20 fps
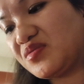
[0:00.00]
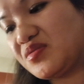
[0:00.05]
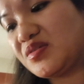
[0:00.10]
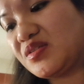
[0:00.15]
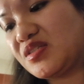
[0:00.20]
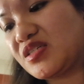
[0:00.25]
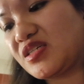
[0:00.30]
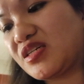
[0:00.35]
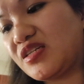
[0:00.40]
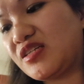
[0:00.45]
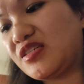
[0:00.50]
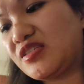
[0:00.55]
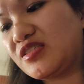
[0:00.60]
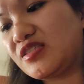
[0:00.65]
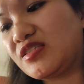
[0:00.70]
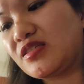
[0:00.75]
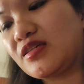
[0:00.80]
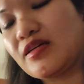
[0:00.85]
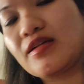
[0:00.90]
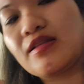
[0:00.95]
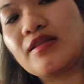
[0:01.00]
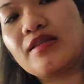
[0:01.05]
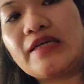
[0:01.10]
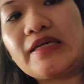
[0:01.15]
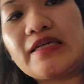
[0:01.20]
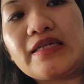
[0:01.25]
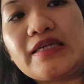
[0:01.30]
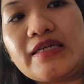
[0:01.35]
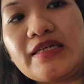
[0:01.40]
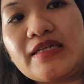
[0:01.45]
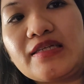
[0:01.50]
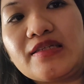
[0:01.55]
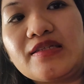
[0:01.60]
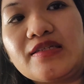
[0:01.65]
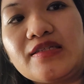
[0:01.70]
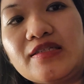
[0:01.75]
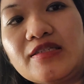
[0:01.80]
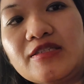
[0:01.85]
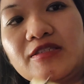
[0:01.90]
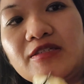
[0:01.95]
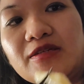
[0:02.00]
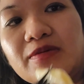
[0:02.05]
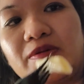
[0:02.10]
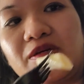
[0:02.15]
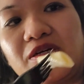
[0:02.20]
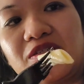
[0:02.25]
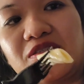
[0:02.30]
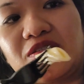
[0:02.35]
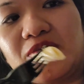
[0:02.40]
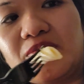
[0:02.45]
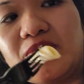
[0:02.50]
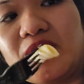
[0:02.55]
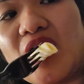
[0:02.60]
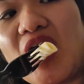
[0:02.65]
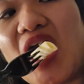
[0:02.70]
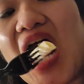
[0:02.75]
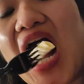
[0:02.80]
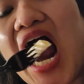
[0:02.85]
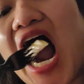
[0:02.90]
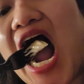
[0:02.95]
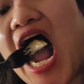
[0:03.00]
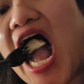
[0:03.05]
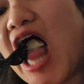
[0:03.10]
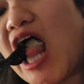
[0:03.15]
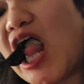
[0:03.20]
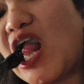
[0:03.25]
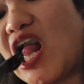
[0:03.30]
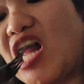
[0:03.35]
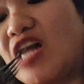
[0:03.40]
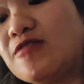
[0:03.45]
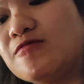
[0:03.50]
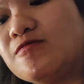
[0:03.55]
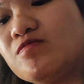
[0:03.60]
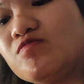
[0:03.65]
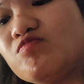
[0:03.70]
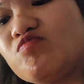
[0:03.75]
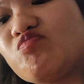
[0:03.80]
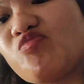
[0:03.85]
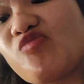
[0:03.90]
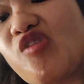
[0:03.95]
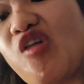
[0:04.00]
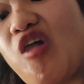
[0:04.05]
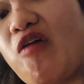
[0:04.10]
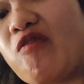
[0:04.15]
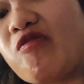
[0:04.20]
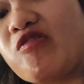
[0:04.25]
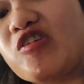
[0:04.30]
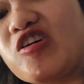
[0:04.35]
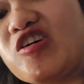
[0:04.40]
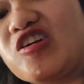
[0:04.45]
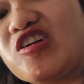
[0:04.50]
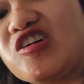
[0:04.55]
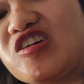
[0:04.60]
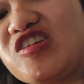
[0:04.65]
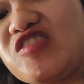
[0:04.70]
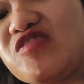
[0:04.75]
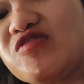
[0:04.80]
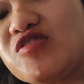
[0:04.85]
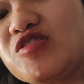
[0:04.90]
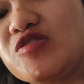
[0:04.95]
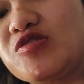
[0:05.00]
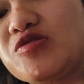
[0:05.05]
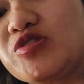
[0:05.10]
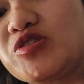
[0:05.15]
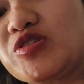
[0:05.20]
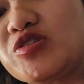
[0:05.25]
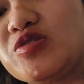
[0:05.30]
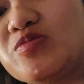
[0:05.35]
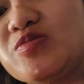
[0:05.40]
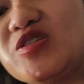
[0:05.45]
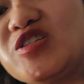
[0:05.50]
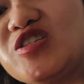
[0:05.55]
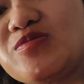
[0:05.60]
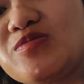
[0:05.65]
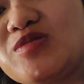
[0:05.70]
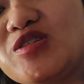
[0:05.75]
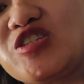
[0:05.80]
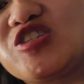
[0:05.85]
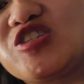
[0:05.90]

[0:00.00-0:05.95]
It's kind of just like late night at the DC pasta bar. I forgot a knife though, so I'm eating my